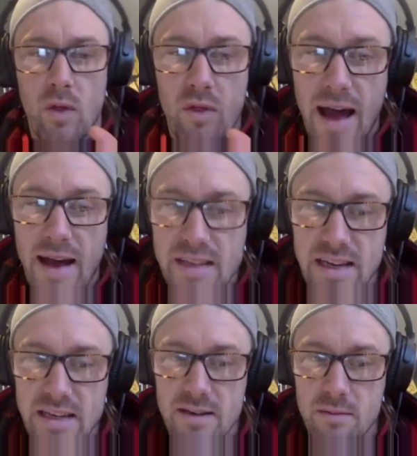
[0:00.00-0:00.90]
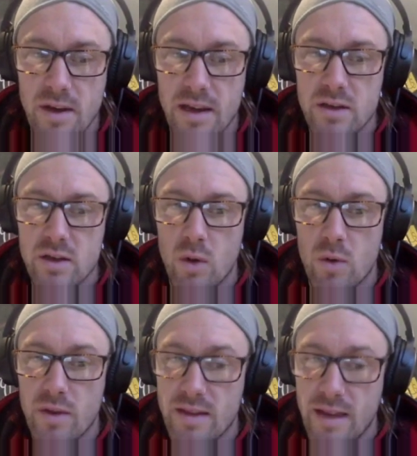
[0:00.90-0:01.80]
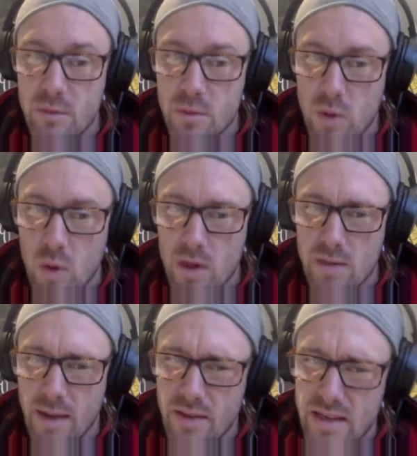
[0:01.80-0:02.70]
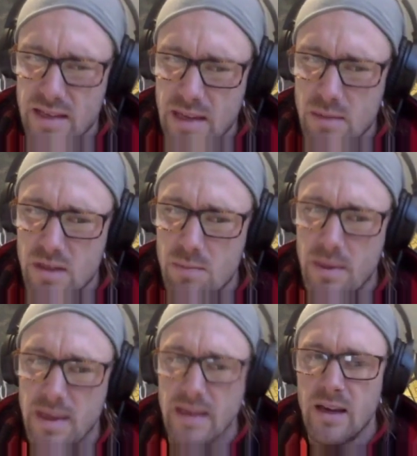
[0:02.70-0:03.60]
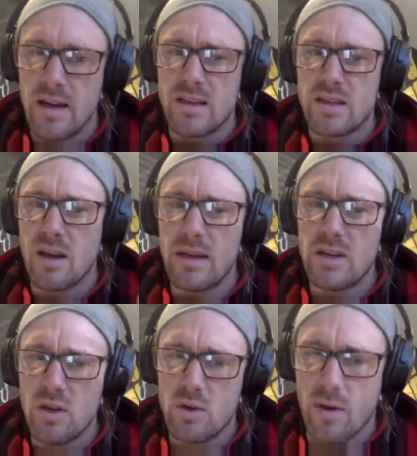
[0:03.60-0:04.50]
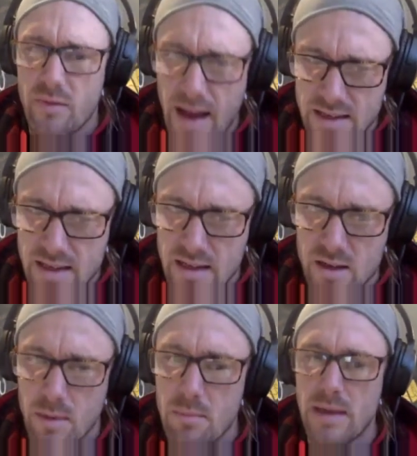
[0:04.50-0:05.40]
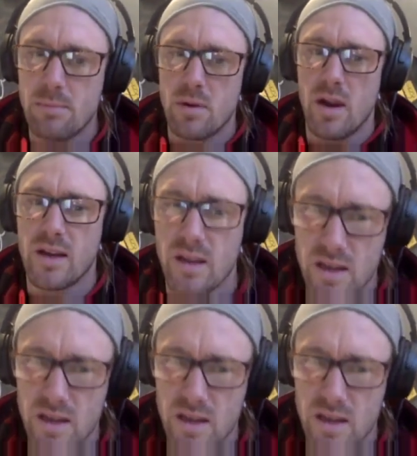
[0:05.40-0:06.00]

that system that David was talking about, there seems to be some issues with that system in people like